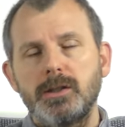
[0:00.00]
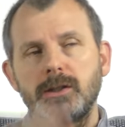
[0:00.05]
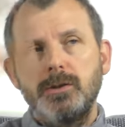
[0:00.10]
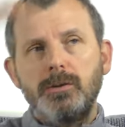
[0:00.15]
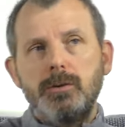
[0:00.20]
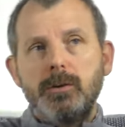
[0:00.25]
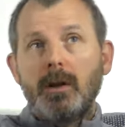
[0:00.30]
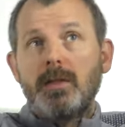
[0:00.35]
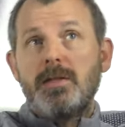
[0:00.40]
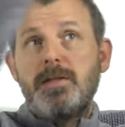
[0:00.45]

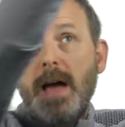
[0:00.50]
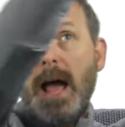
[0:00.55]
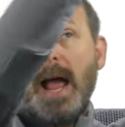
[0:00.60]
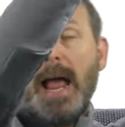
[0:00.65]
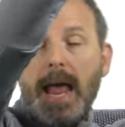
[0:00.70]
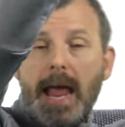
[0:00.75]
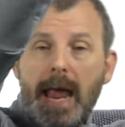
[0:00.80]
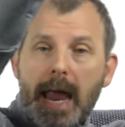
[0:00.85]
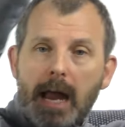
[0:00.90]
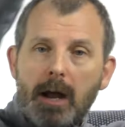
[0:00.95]

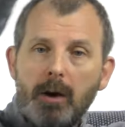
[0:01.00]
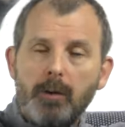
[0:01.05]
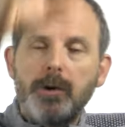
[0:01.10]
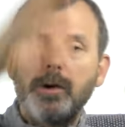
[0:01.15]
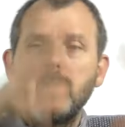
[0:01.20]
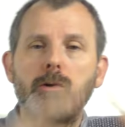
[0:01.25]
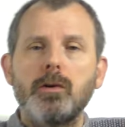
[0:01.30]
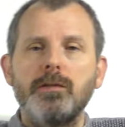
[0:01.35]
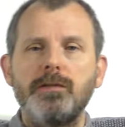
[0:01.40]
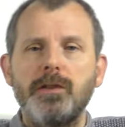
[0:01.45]
that
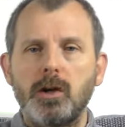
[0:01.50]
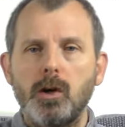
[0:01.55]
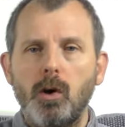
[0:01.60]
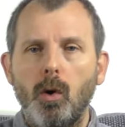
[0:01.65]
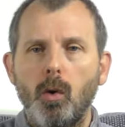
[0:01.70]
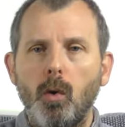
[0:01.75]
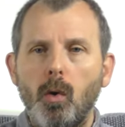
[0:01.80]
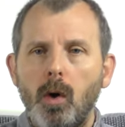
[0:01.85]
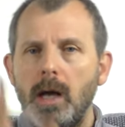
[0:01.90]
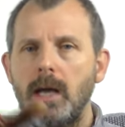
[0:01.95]
area of the
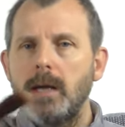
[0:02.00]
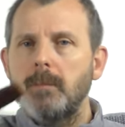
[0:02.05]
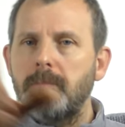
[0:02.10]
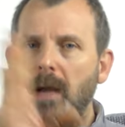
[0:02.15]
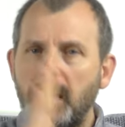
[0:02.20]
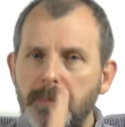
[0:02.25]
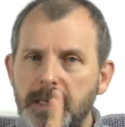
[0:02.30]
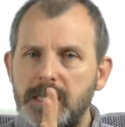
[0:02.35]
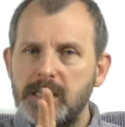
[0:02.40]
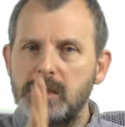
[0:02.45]
court.
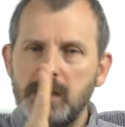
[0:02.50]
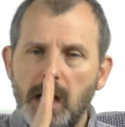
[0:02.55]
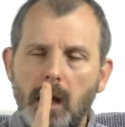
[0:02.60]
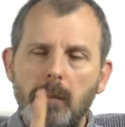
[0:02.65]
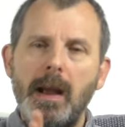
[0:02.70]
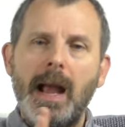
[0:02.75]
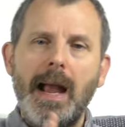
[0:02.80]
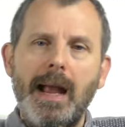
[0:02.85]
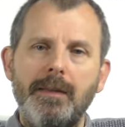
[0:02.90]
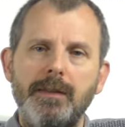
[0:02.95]
Maybe
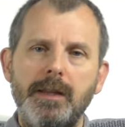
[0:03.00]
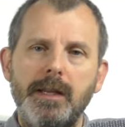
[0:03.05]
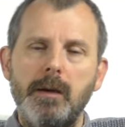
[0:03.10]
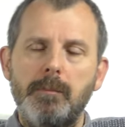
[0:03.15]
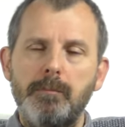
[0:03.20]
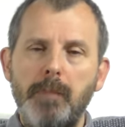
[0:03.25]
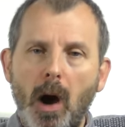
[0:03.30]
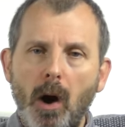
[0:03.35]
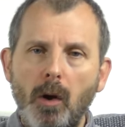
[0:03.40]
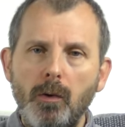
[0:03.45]
some at the
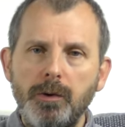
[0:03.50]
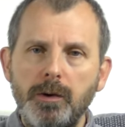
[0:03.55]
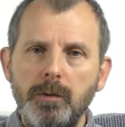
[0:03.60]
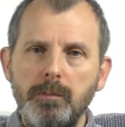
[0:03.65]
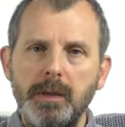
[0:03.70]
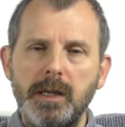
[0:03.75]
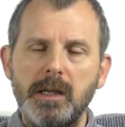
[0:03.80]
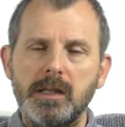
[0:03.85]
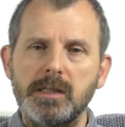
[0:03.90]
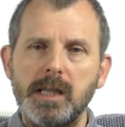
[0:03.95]

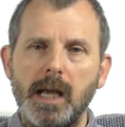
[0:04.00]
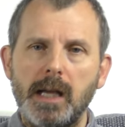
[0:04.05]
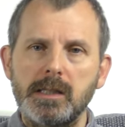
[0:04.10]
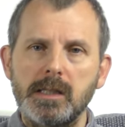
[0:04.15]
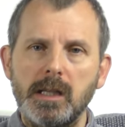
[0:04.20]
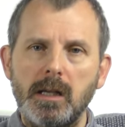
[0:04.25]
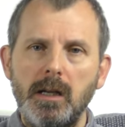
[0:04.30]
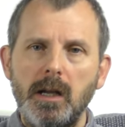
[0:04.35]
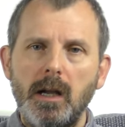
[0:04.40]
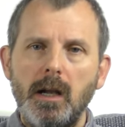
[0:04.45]
opponent because
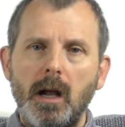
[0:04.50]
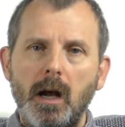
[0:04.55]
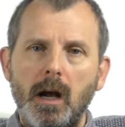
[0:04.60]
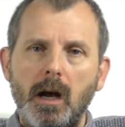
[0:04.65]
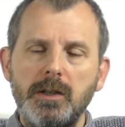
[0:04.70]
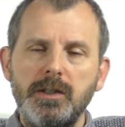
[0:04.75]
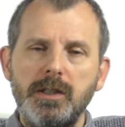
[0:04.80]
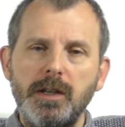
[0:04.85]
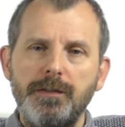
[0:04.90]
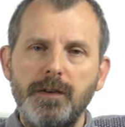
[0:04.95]
that's
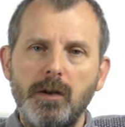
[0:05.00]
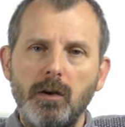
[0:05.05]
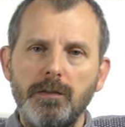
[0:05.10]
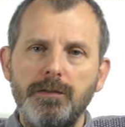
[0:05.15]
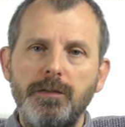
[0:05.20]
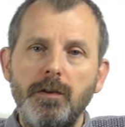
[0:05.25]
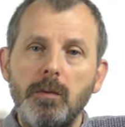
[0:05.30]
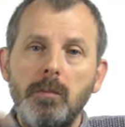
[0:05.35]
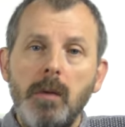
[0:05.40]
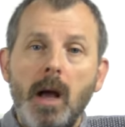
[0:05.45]
difficult
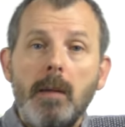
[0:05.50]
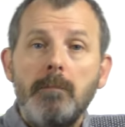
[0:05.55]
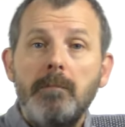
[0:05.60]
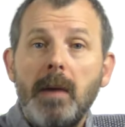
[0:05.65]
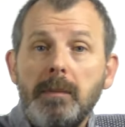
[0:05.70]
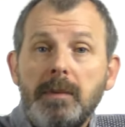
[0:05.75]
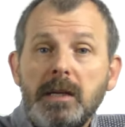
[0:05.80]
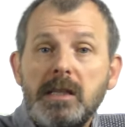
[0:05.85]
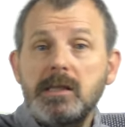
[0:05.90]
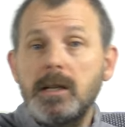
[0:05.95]
for them.
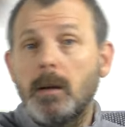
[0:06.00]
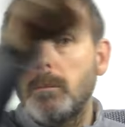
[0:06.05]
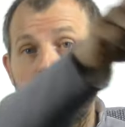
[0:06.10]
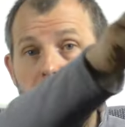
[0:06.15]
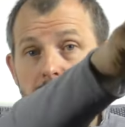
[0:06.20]
Maybe some